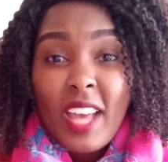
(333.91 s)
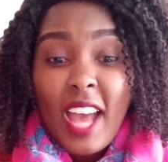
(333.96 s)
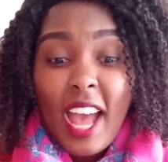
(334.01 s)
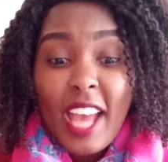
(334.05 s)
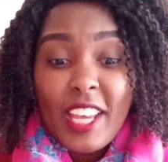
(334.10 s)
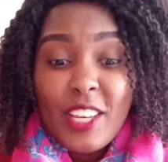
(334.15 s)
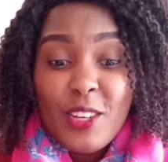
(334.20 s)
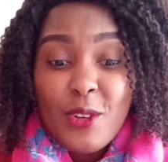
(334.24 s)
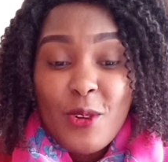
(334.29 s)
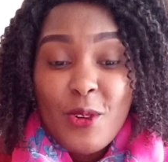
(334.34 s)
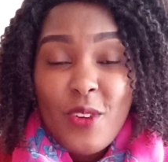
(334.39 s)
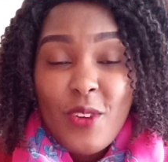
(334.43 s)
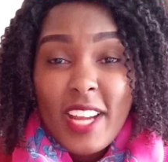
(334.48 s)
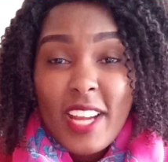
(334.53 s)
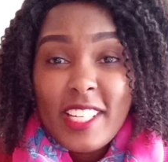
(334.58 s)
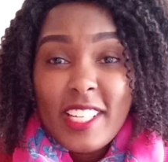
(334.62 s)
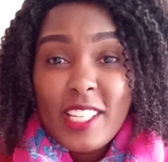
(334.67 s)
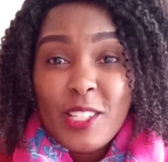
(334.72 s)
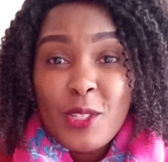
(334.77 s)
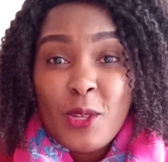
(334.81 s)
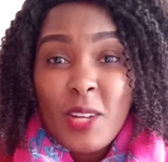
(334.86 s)
Are you
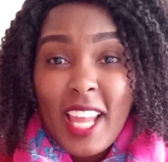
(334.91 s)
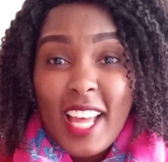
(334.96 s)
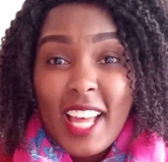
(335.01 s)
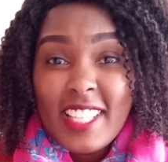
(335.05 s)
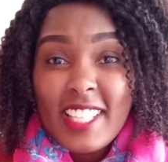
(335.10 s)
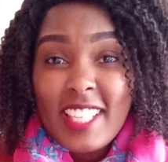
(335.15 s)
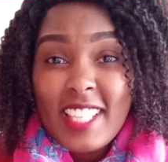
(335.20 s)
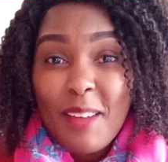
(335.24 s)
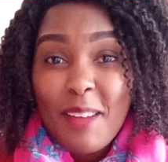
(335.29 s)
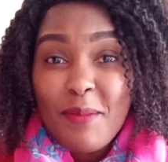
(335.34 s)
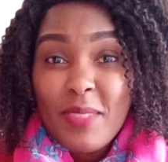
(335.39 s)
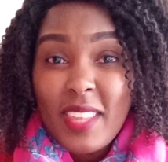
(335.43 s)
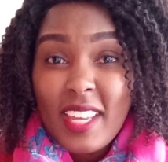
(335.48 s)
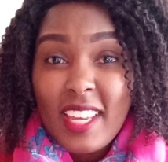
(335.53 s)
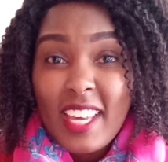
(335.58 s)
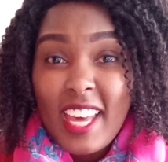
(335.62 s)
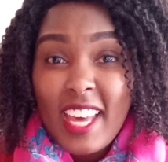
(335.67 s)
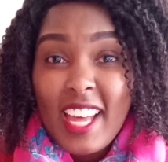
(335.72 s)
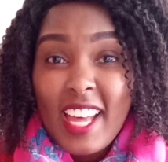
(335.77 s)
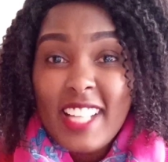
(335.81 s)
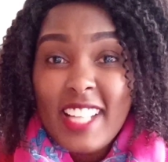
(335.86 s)
ready to learn
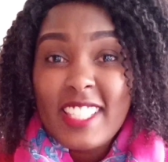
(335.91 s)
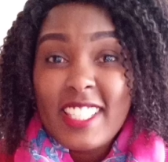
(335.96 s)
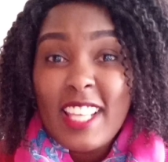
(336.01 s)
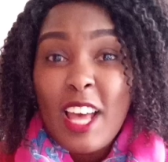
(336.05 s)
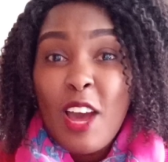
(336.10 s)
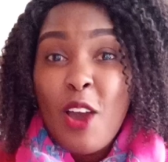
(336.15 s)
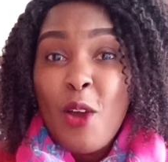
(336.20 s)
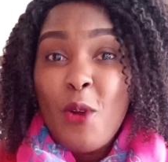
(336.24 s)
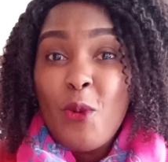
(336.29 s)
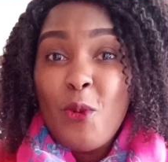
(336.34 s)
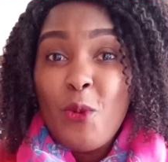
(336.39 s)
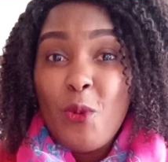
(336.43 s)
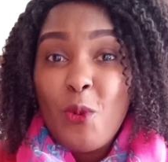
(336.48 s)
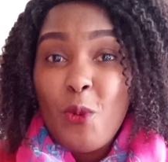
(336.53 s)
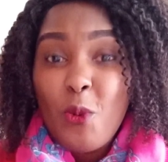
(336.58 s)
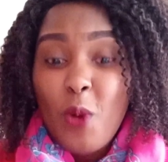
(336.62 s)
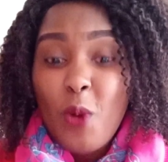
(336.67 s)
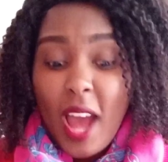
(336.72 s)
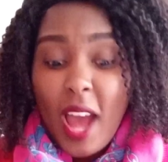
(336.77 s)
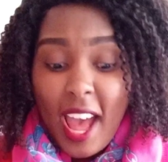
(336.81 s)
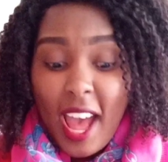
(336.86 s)
something else?
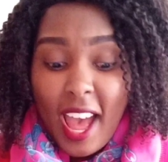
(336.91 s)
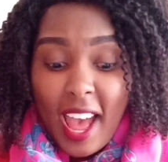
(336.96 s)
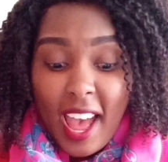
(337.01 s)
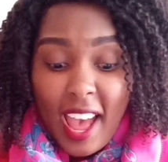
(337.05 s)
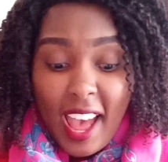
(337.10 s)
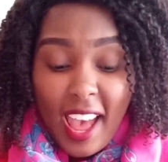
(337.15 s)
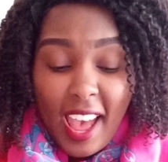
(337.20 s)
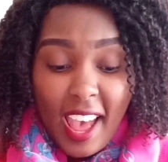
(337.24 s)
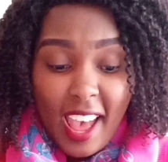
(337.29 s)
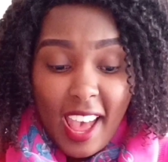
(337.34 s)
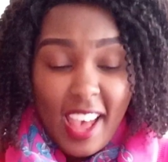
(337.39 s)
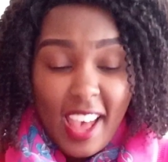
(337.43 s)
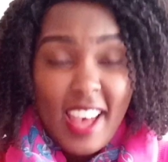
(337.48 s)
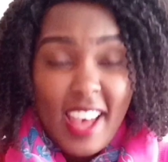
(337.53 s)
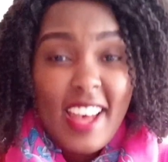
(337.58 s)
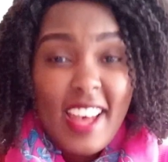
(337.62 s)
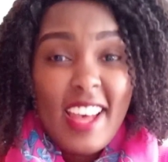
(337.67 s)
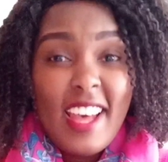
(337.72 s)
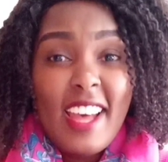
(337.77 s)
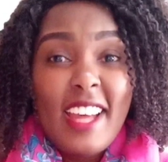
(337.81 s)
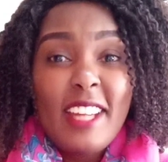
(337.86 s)

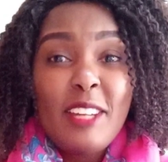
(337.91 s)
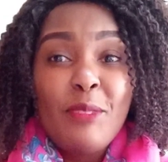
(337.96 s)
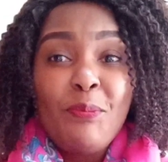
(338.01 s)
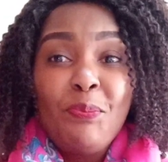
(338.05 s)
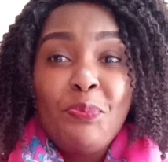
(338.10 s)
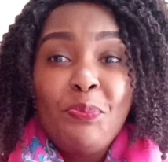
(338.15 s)
One